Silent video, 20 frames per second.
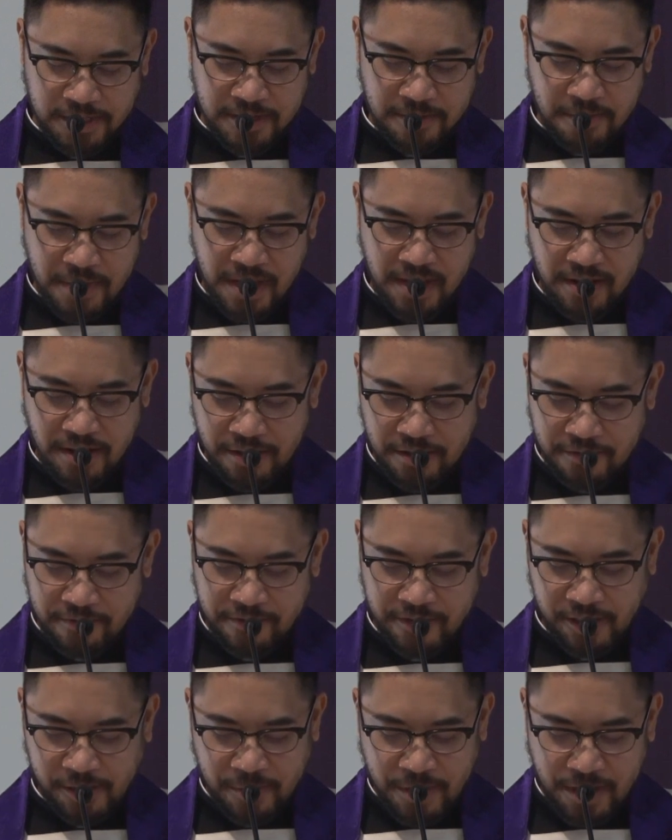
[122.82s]
meet other
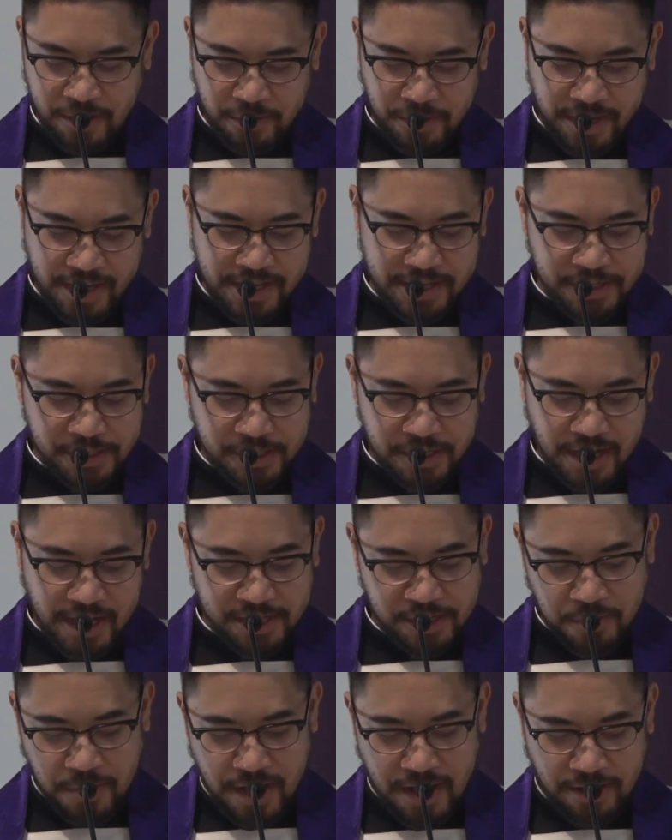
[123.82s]
Filipino kids
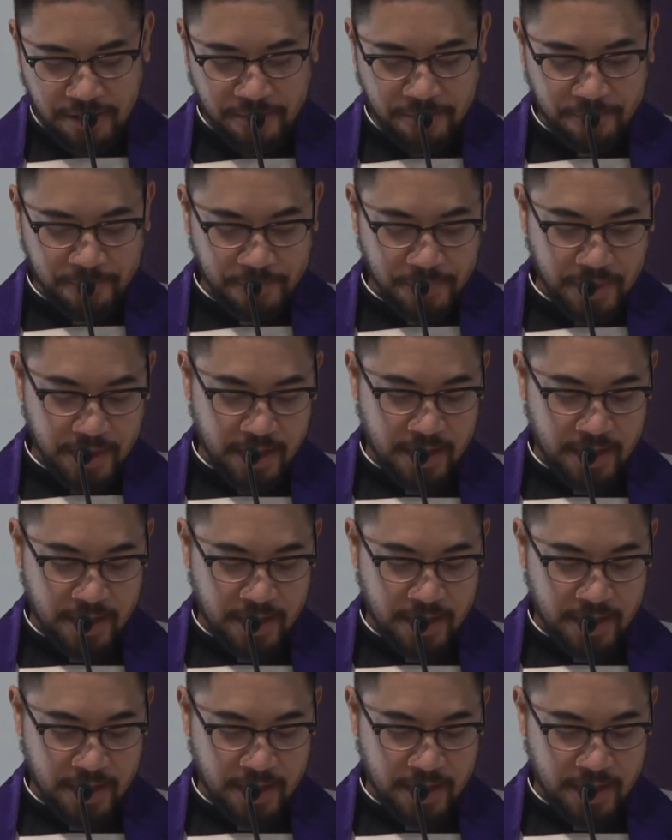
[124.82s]
as well.